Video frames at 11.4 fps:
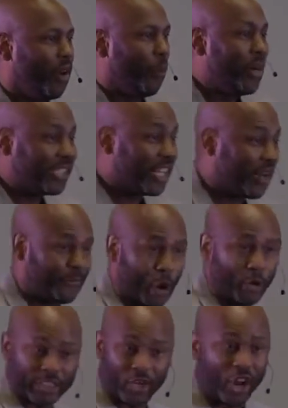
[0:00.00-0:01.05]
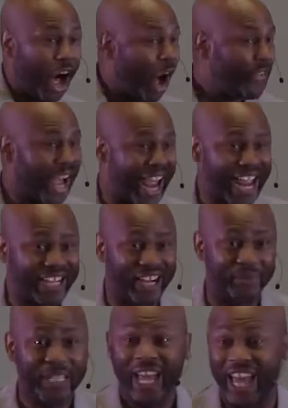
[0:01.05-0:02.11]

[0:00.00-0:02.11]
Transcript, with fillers: we tend to focus on all the hangups